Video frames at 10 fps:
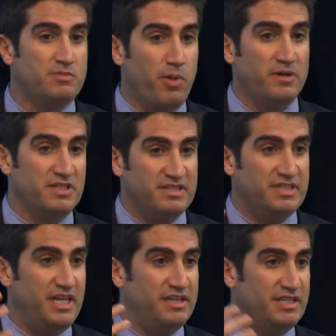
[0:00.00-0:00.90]
its burden to
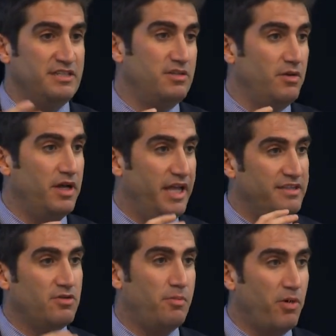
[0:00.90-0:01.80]
disease into a,
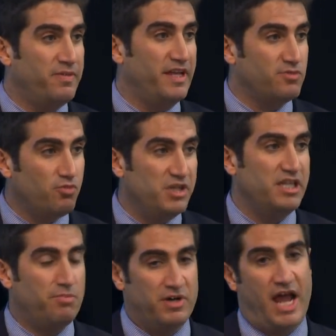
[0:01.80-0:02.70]
into a burden that's
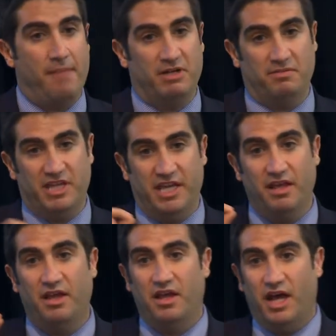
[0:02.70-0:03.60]
really predominantly
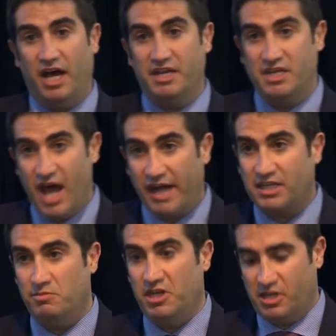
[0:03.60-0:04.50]
uh,
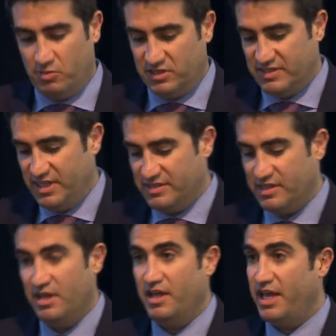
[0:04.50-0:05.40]
non-communicable disease.
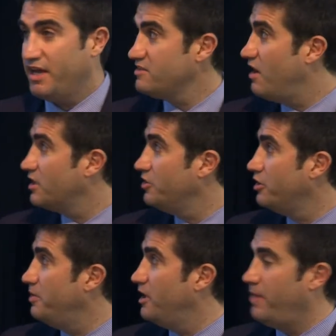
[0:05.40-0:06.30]
And I'll talk a
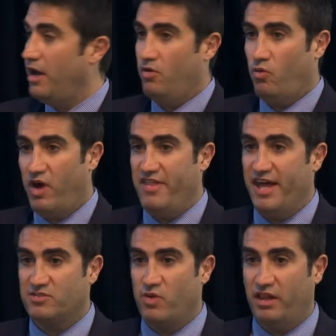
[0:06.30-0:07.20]
little bit about why
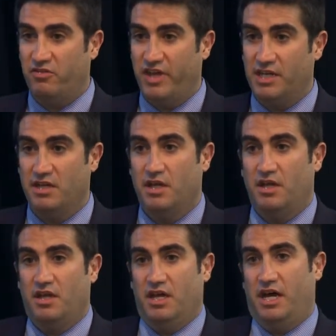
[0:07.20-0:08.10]
that's relevant.
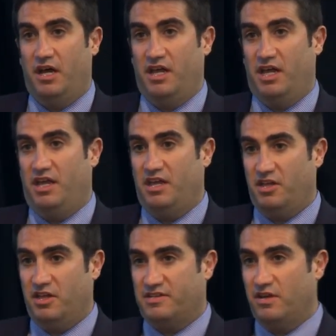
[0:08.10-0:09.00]
Uh, it,
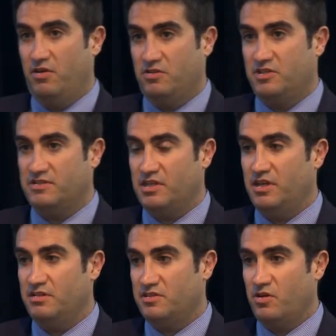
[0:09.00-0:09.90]
so just
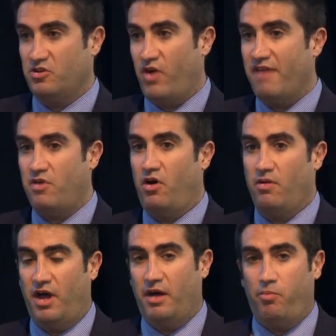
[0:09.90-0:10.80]
to sort of drive the
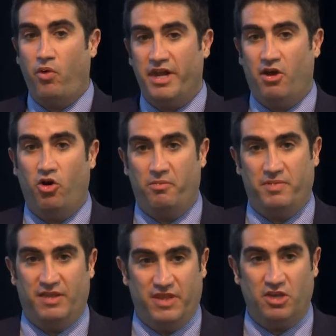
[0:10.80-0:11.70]
uh, point home
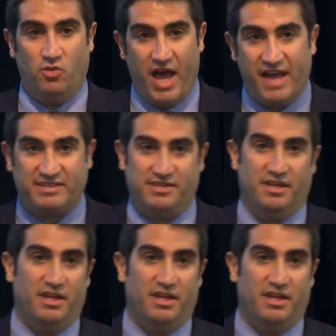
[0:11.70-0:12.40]
in the US